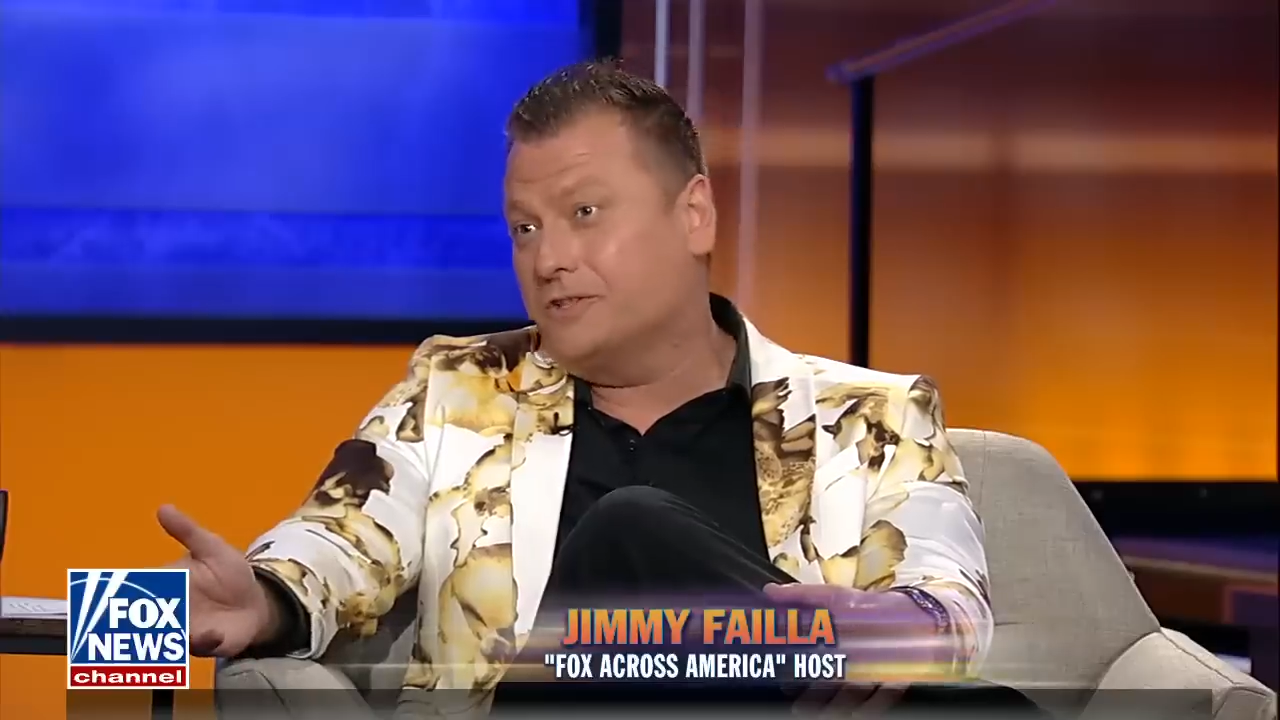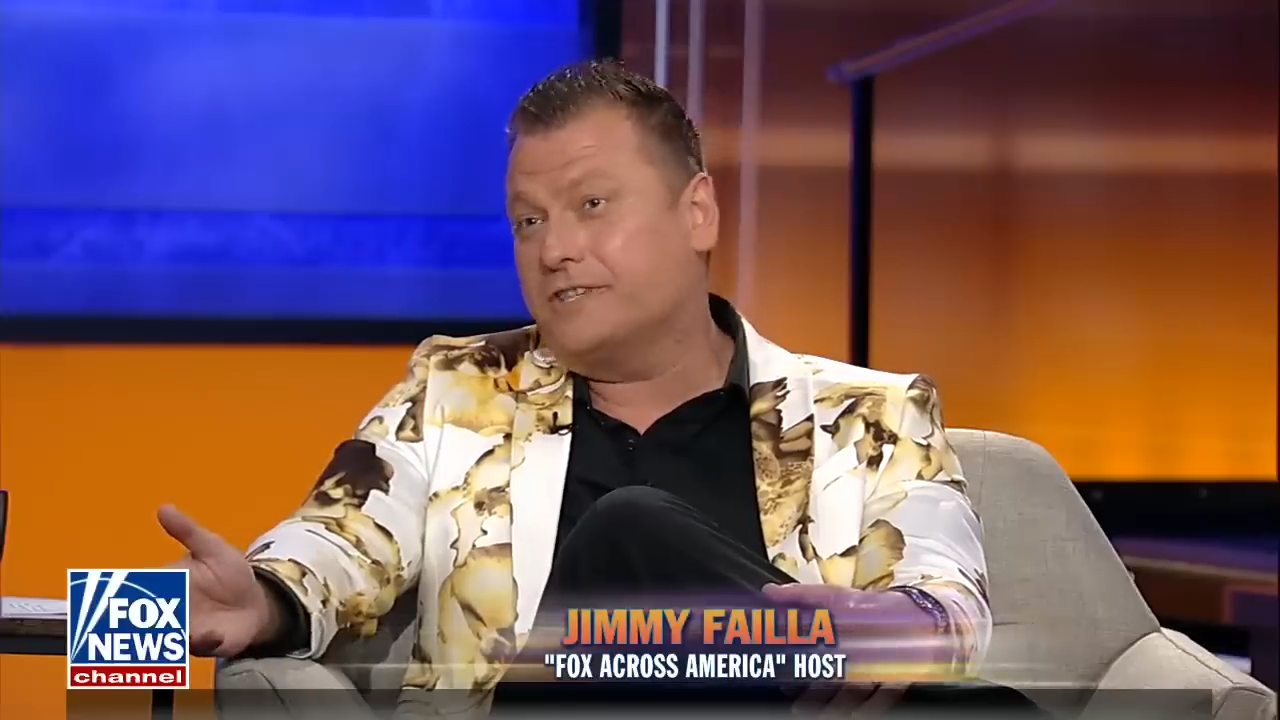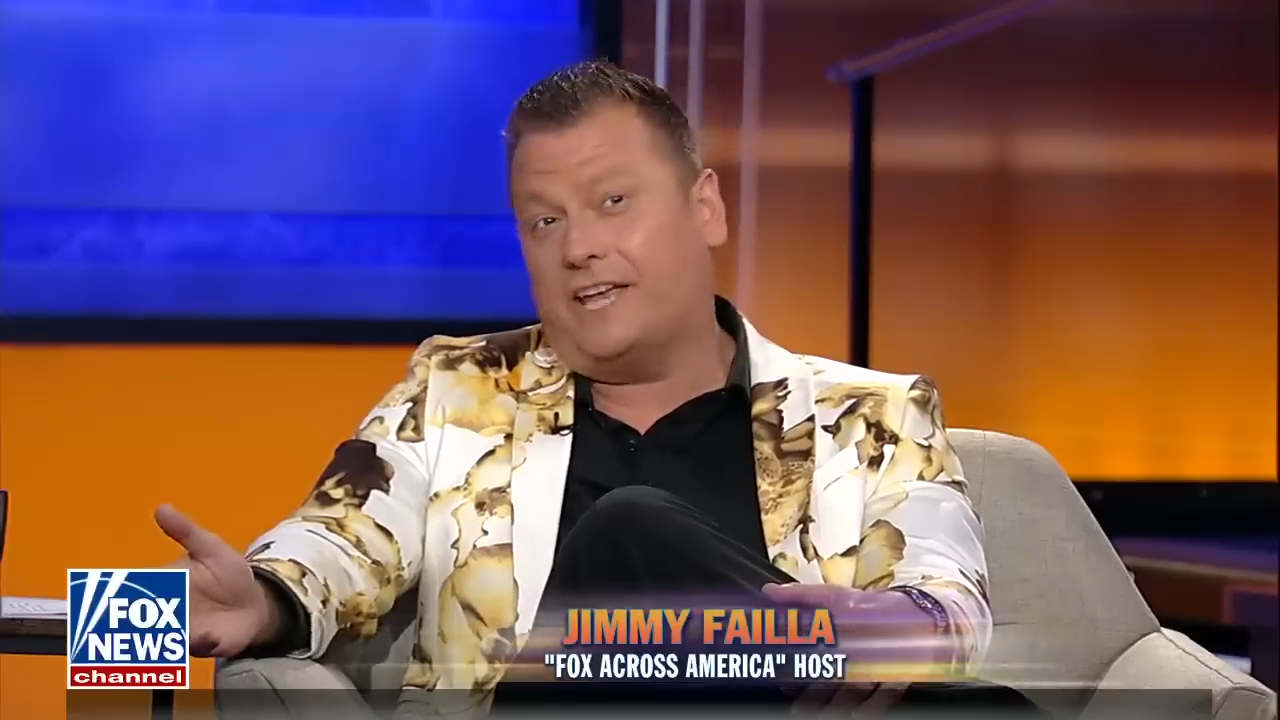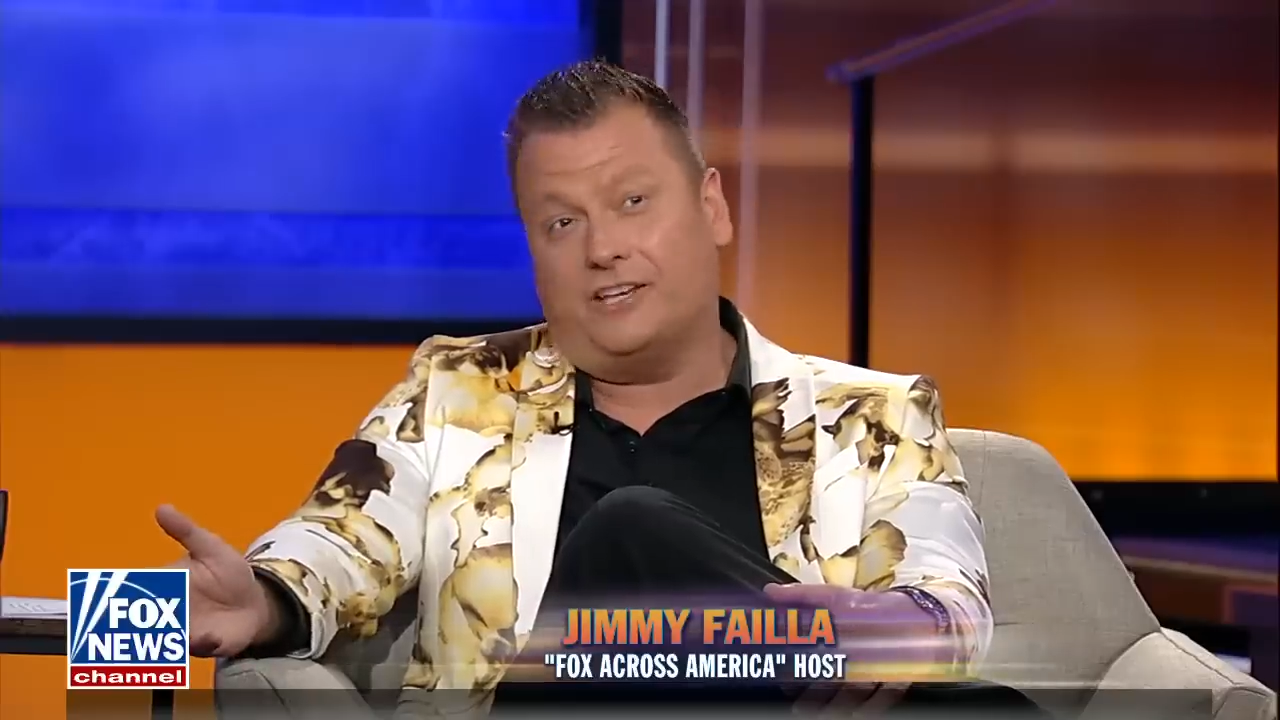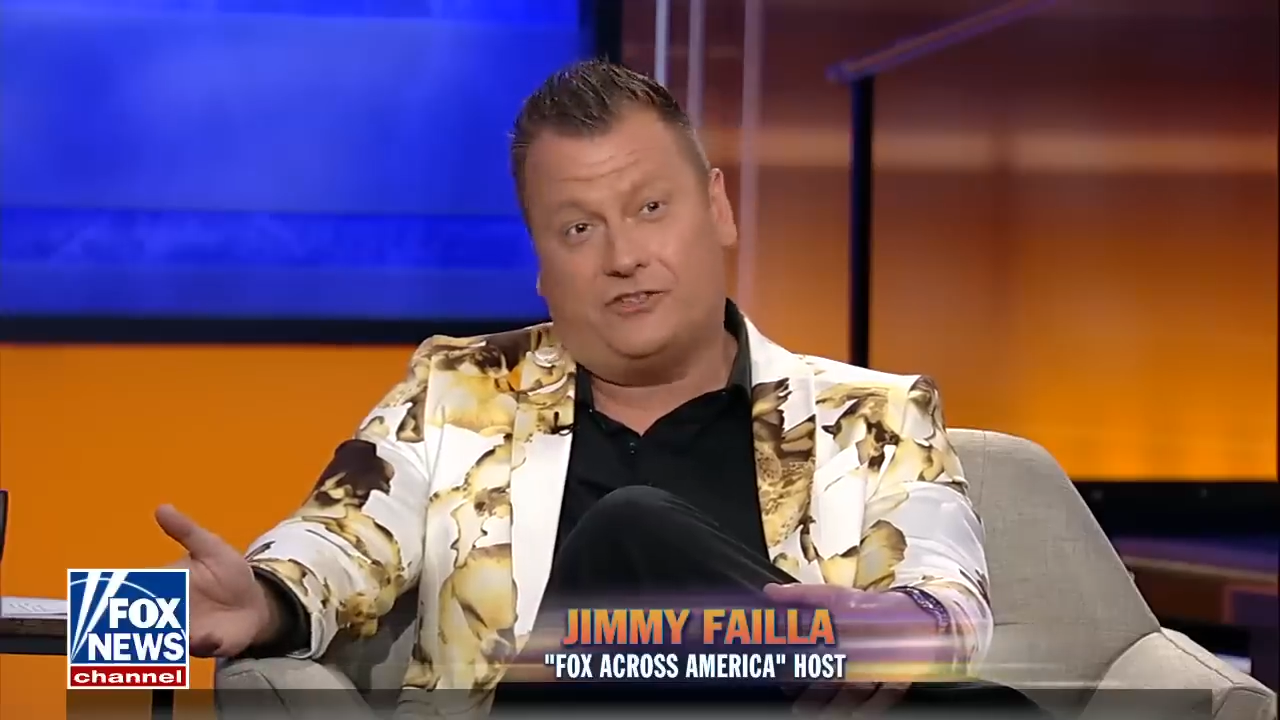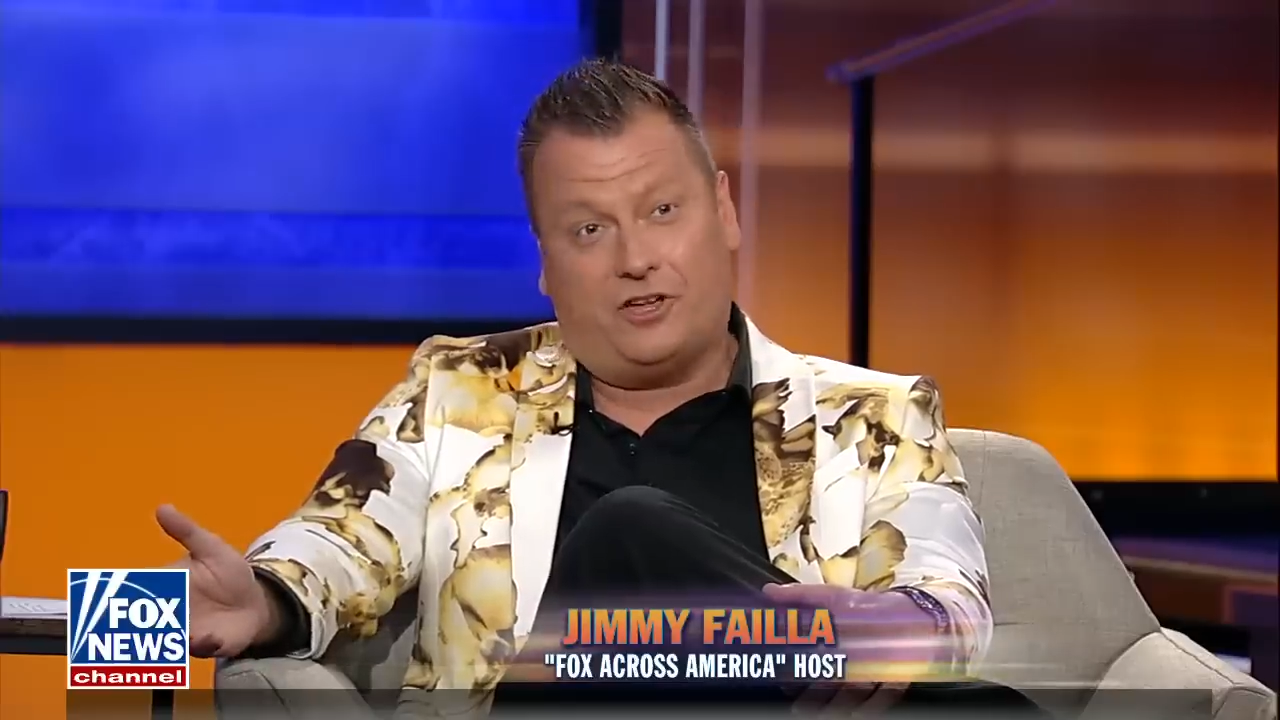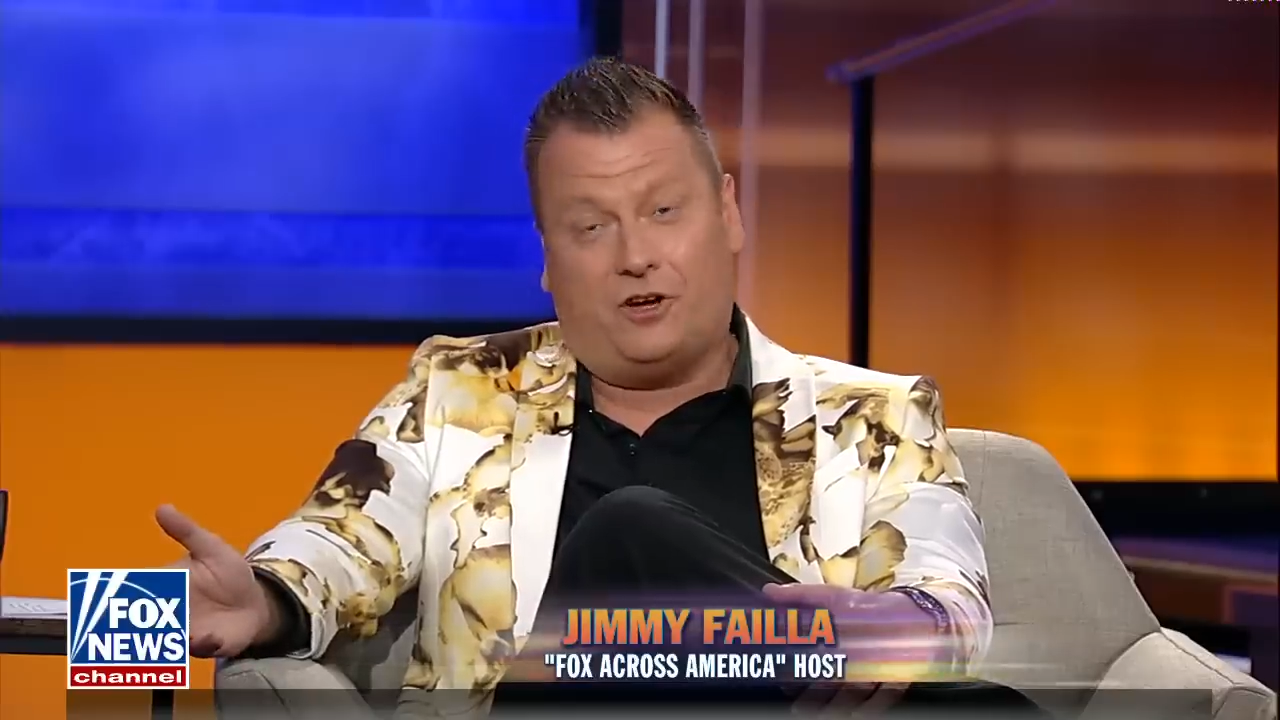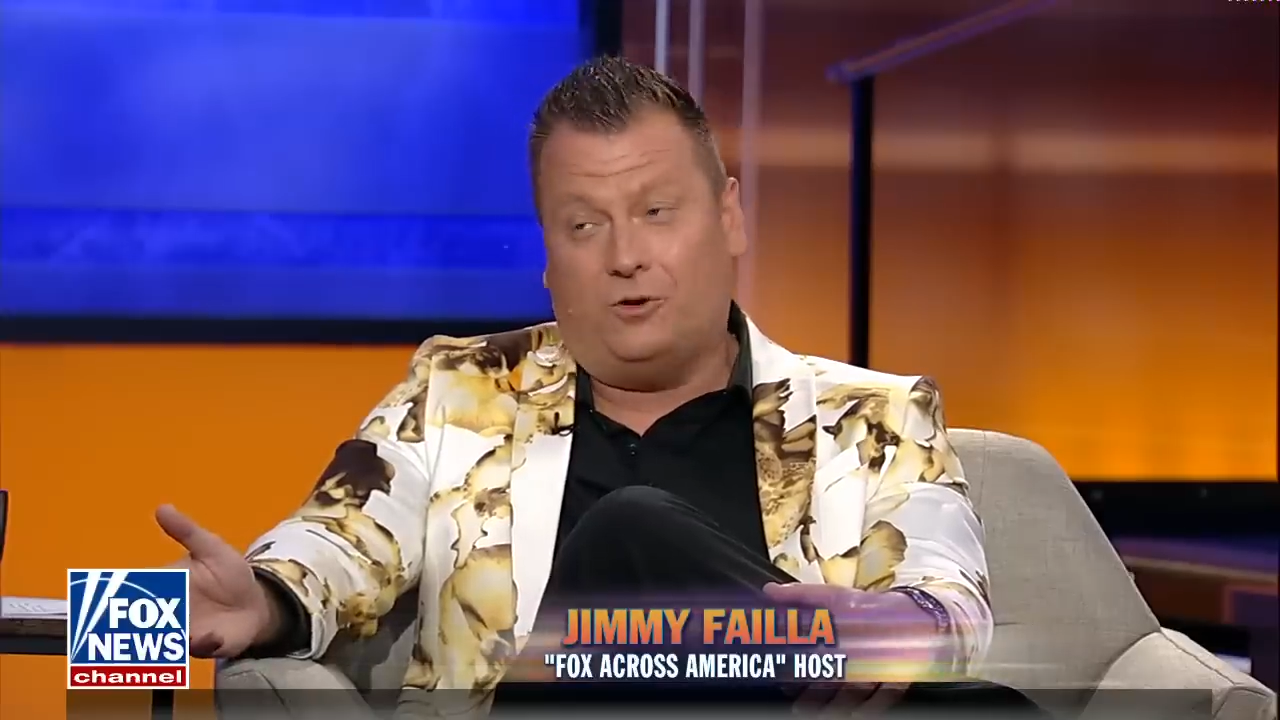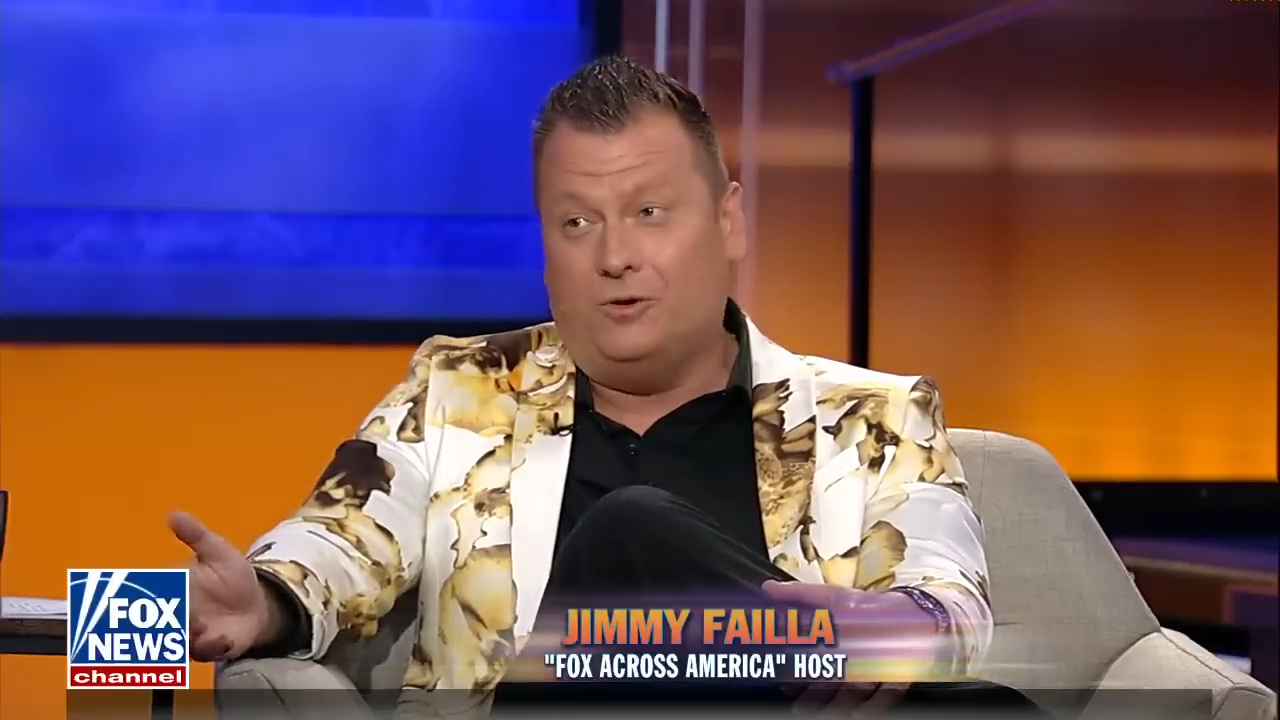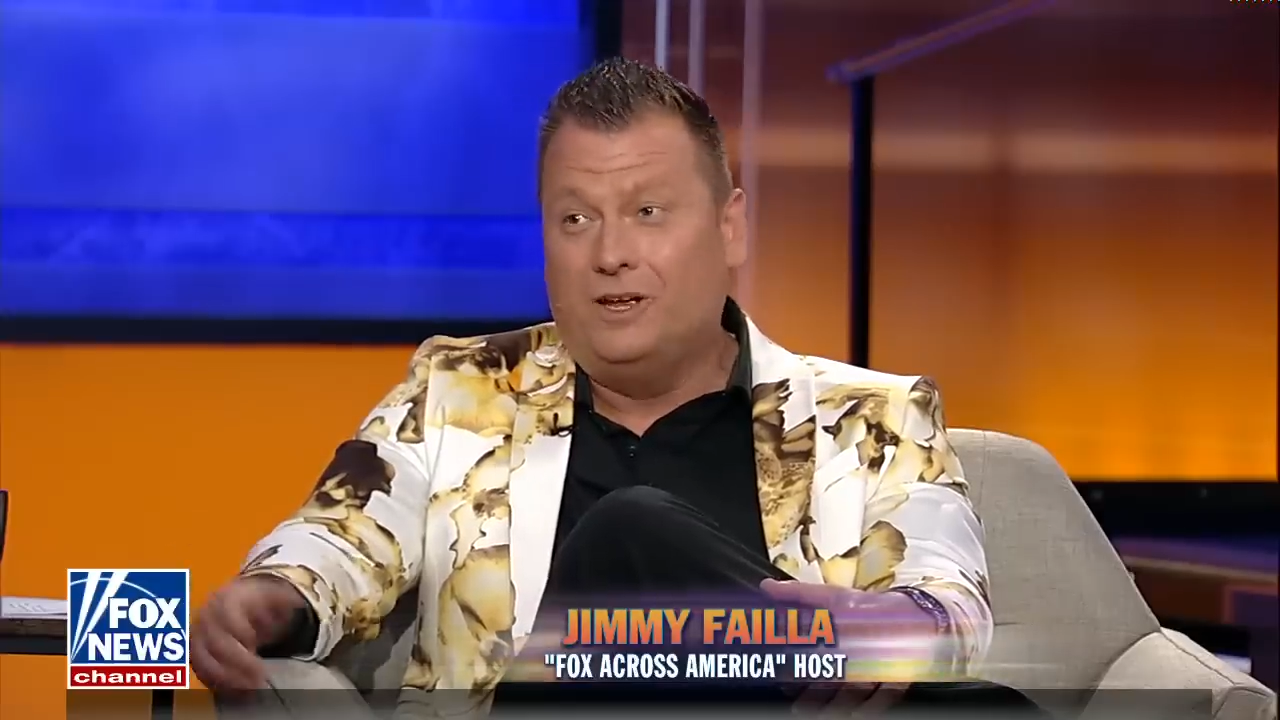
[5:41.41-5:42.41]
stage,
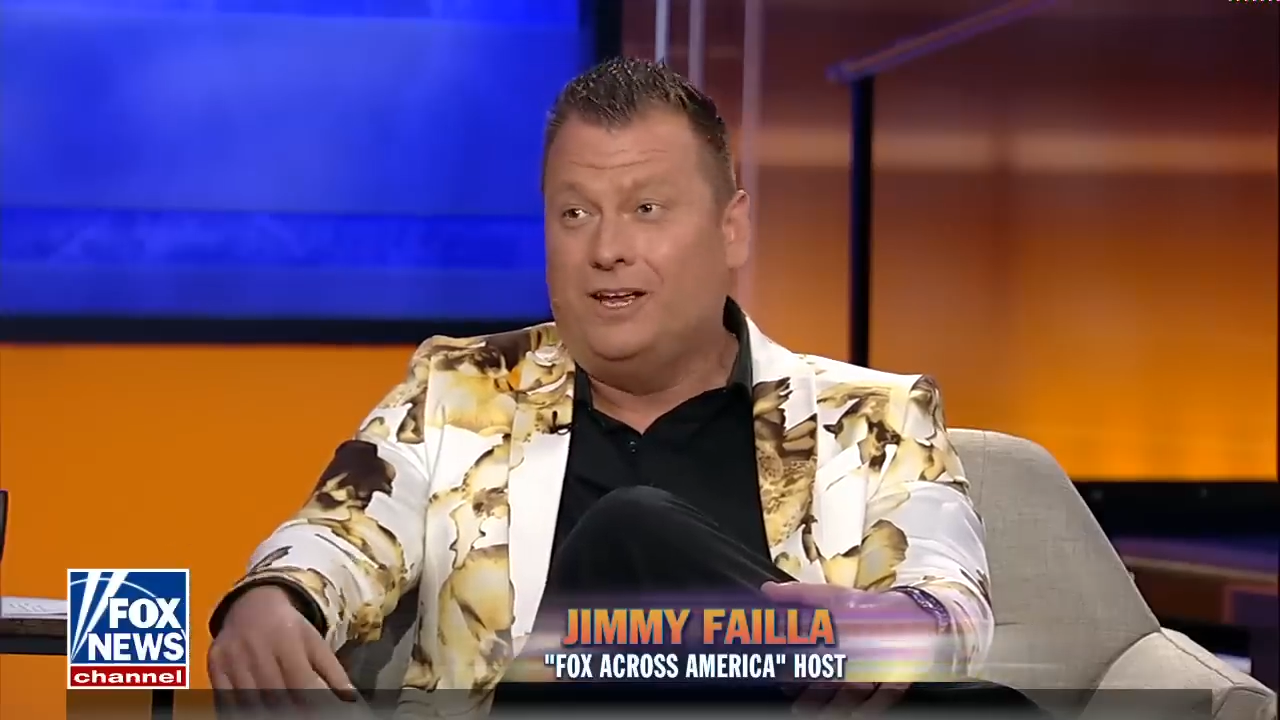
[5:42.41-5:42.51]
though,